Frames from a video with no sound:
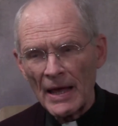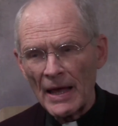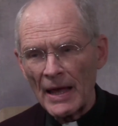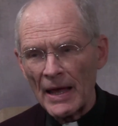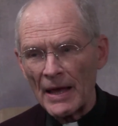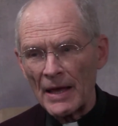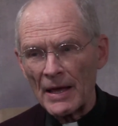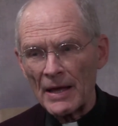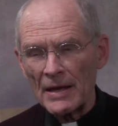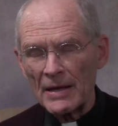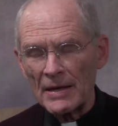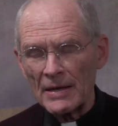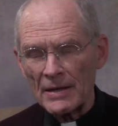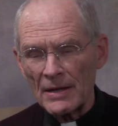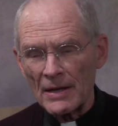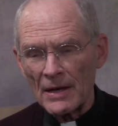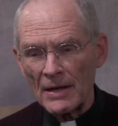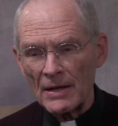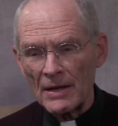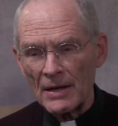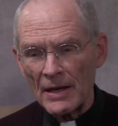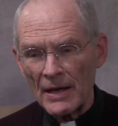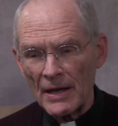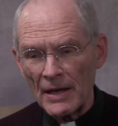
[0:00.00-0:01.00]

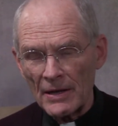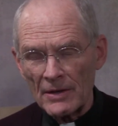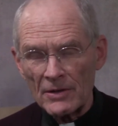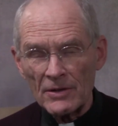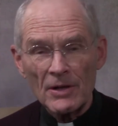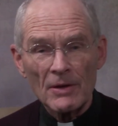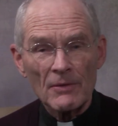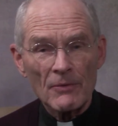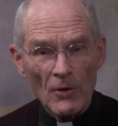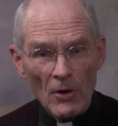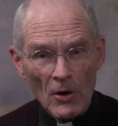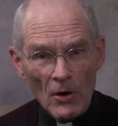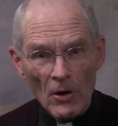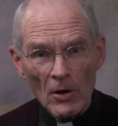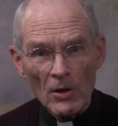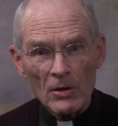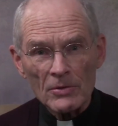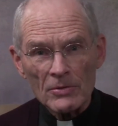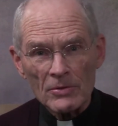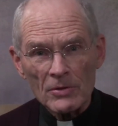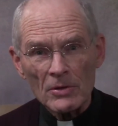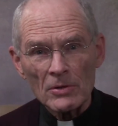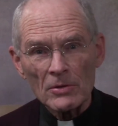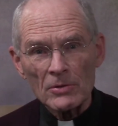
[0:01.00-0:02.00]
and
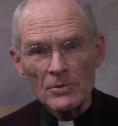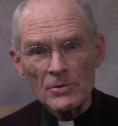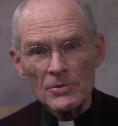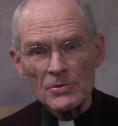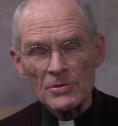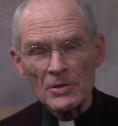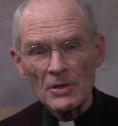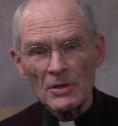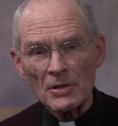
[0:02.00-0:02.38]
difficult to lose a